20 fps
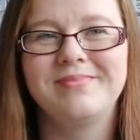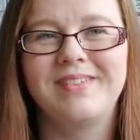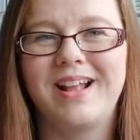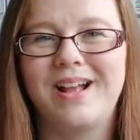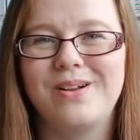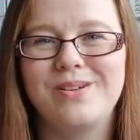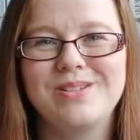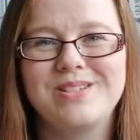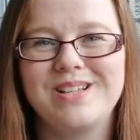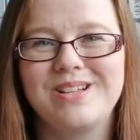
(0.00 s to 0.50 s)

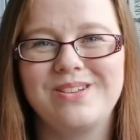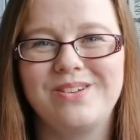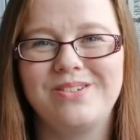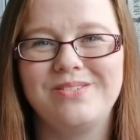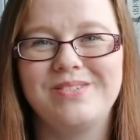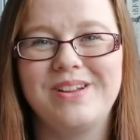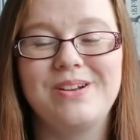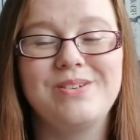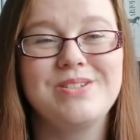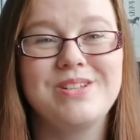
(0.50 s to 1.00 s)
How's that
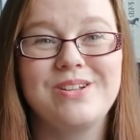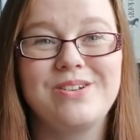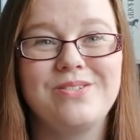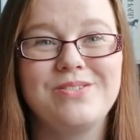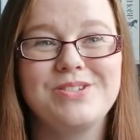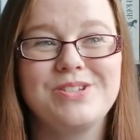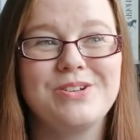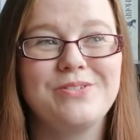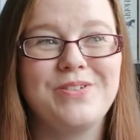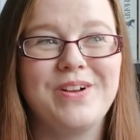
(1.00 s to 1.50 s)
gone? How's that
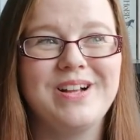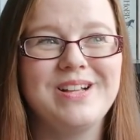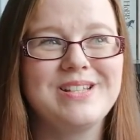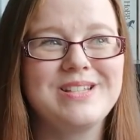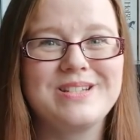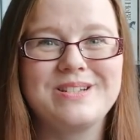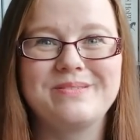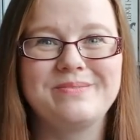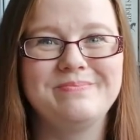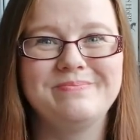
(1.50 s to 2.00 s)
gone so
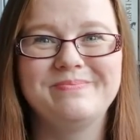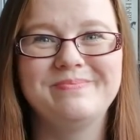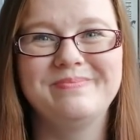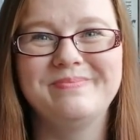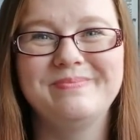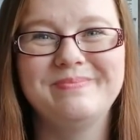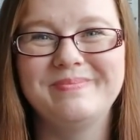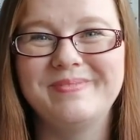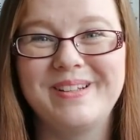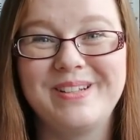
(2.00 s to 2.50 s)
fast?
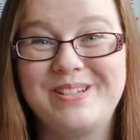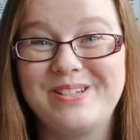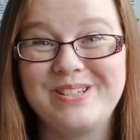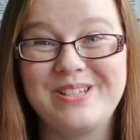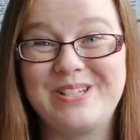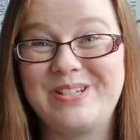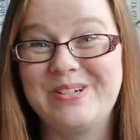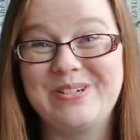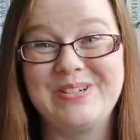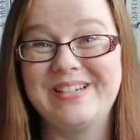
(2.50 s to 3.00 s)
I
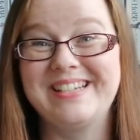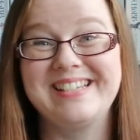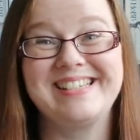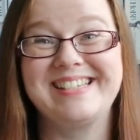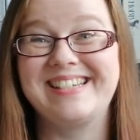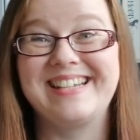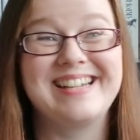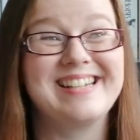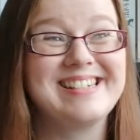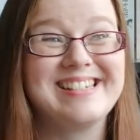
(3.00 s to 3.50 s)
just don't
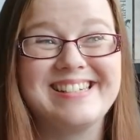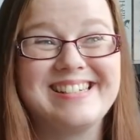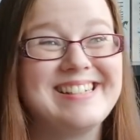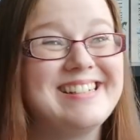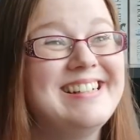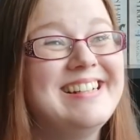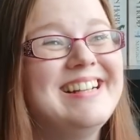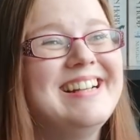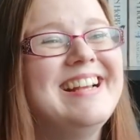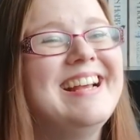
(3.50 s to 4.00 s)
understand.
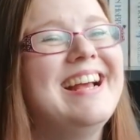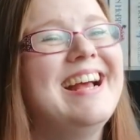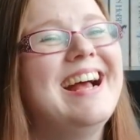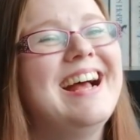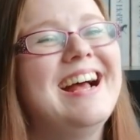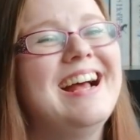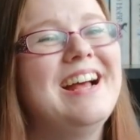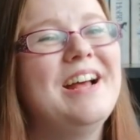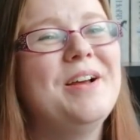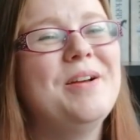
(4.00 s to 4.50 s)

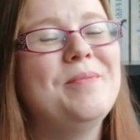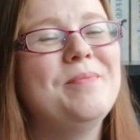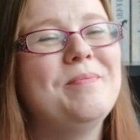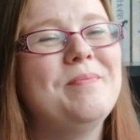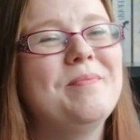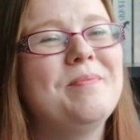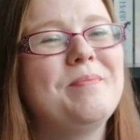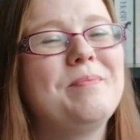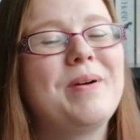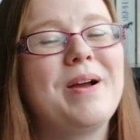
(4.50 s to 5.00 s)

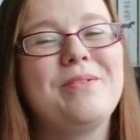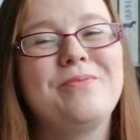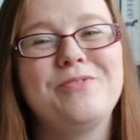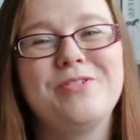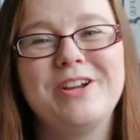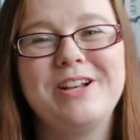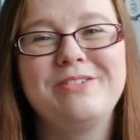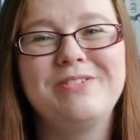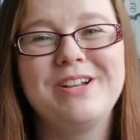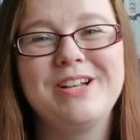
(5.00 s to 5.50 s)
But I've
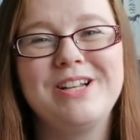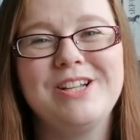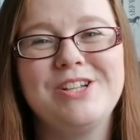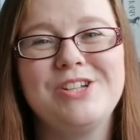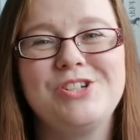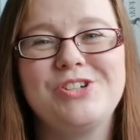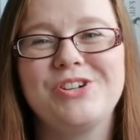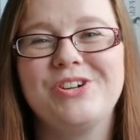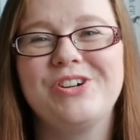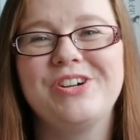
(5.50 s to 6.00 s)
really
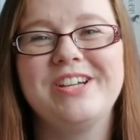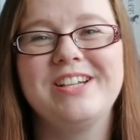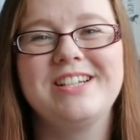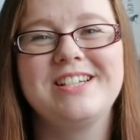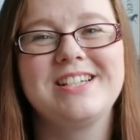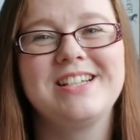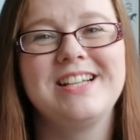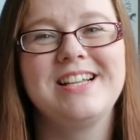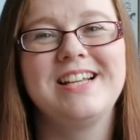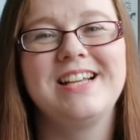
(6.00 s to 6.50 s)
enjoyed
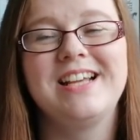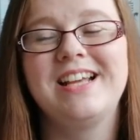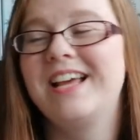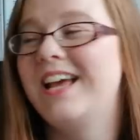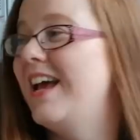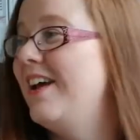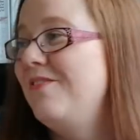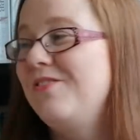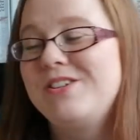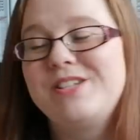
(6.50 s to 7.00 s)

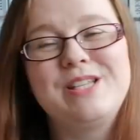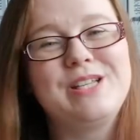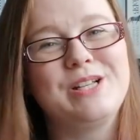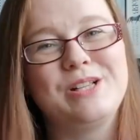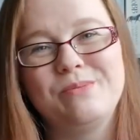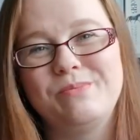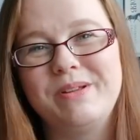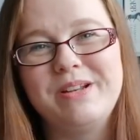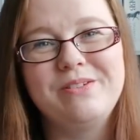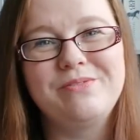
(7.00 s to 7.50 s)
every
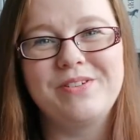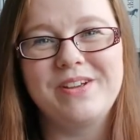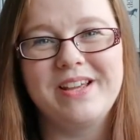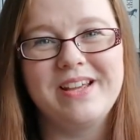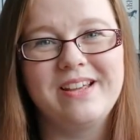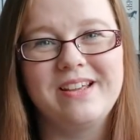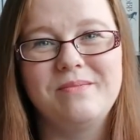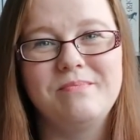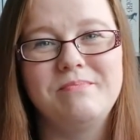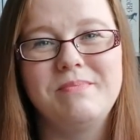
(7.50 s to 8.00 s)
single minute
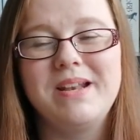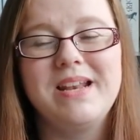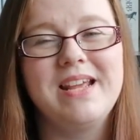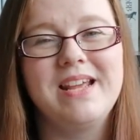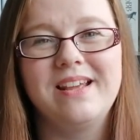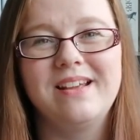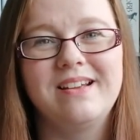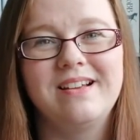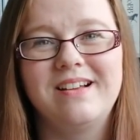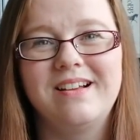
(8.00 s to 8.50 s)

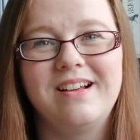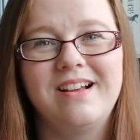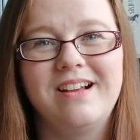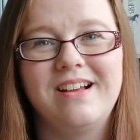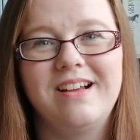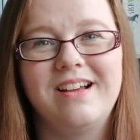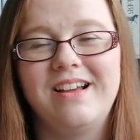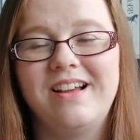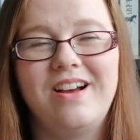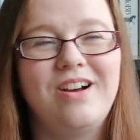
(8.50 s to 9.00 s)

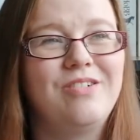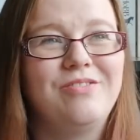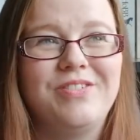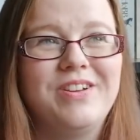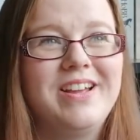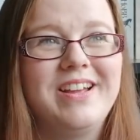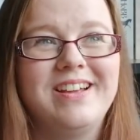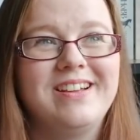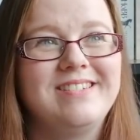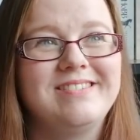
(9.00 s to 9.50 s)
of
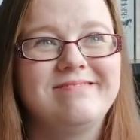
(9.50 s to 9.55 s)
it.